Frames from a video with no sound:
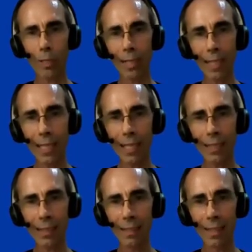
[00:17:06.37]

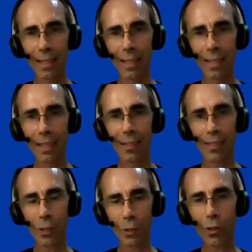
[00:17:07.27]
see
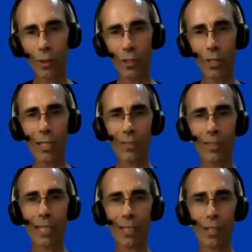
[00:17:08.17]
the University of